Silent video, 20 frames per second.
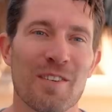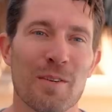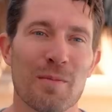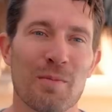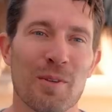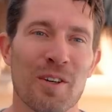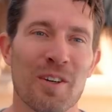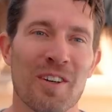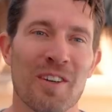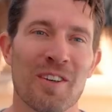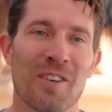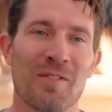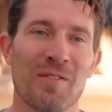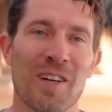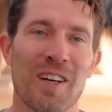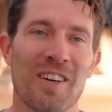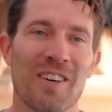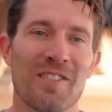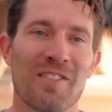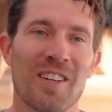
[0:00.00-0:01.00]
Roberta
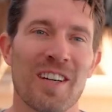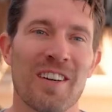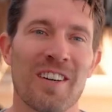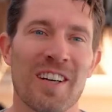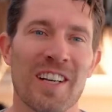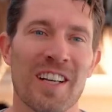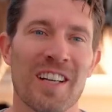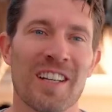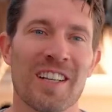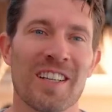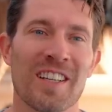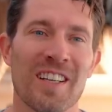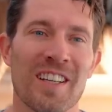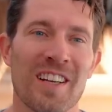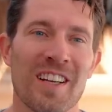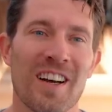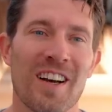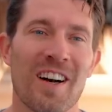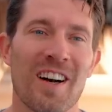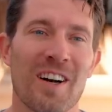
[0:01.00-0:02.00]
felt very
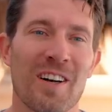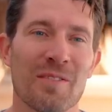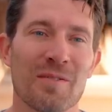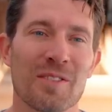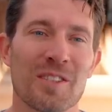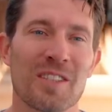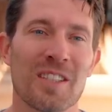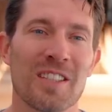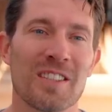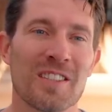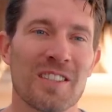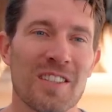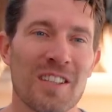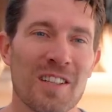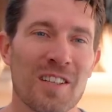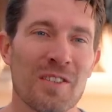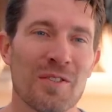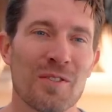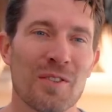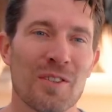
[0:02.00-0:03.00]
um,
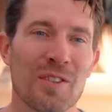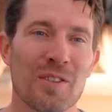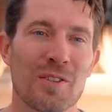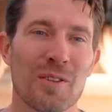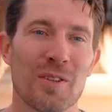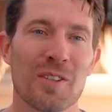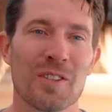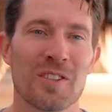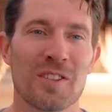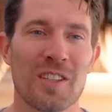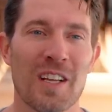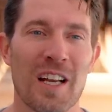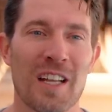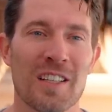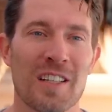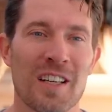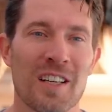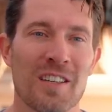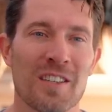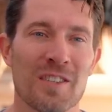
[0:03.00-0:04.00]
sensitive towards
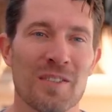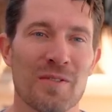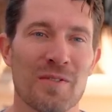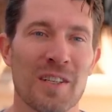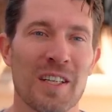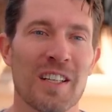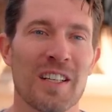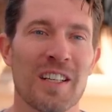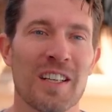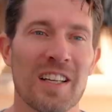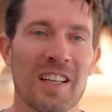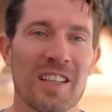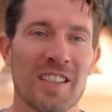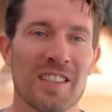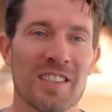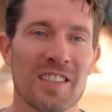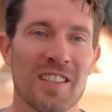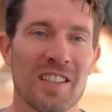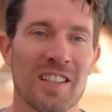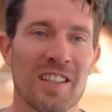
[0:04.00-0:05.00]
Dannielle's
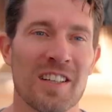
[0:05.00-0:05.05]
feelings, and